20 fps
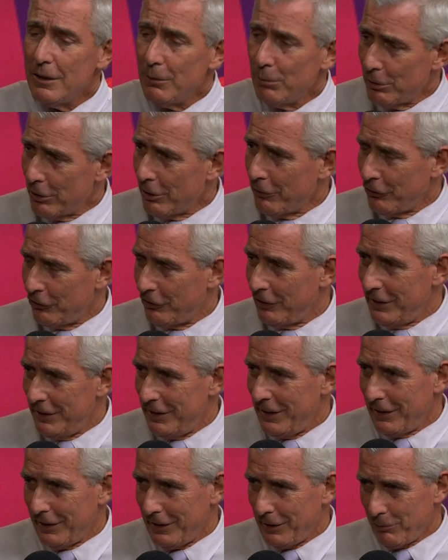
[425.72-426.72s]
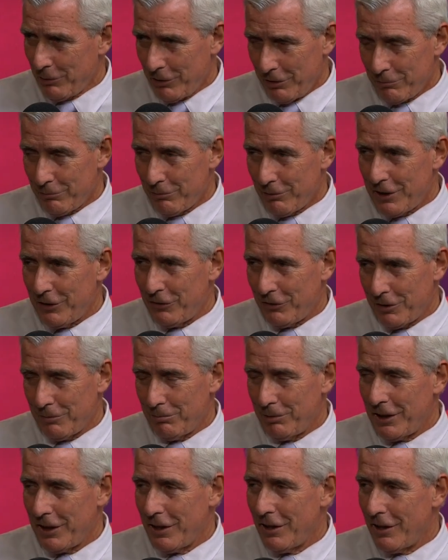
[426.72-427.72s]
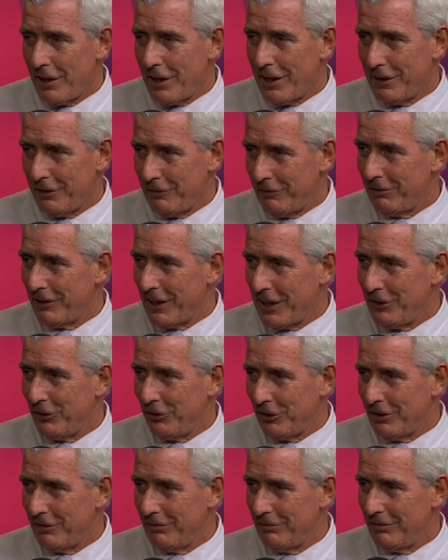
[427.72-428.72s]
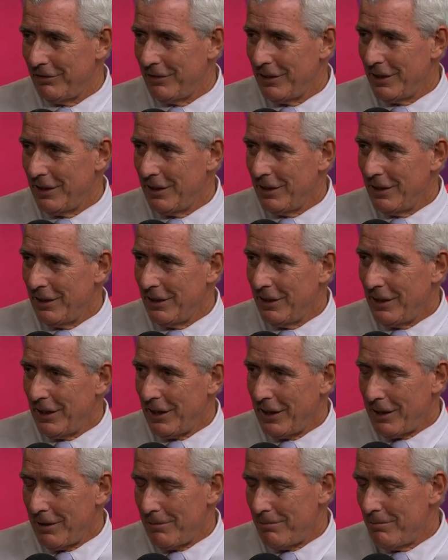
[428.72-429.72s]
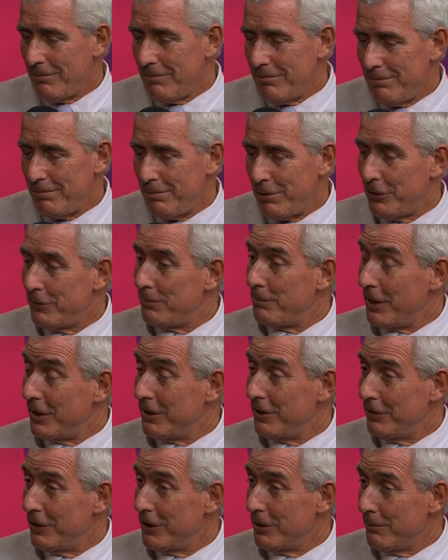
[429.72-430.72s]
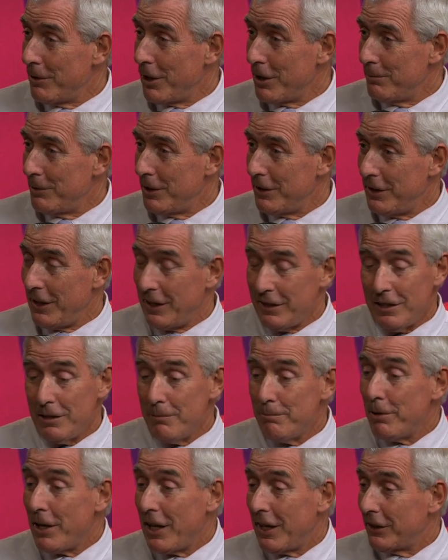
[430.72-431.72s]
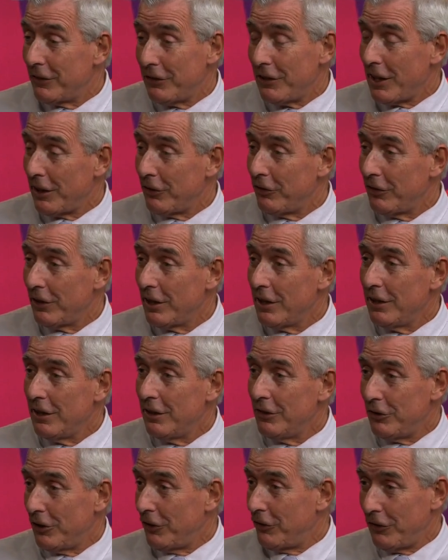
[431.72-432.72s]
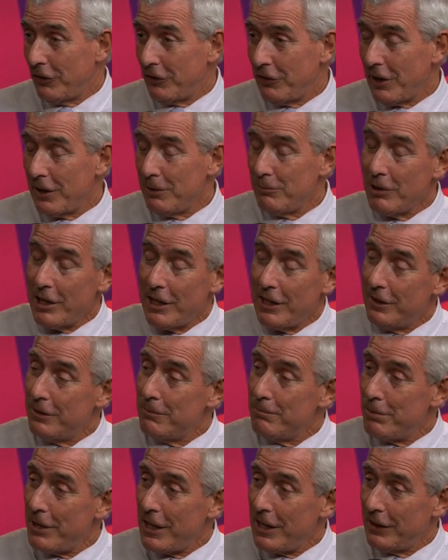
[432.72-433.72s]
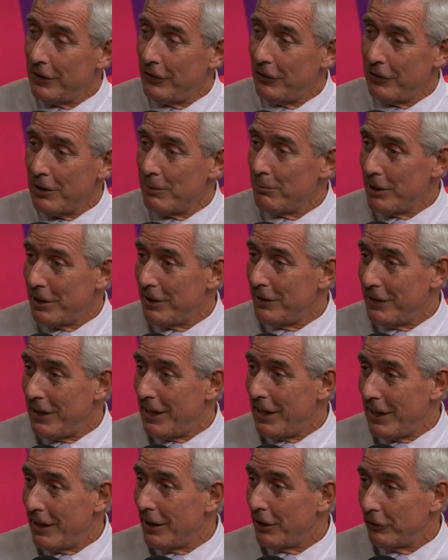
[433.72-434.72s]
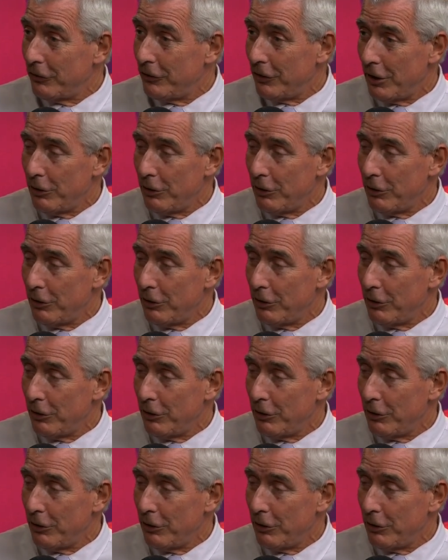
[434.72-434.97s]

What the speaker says: We're obviously dealing with a reasonably high inflation perspective at the moment that impacts us just the same way it impacts someone in their house.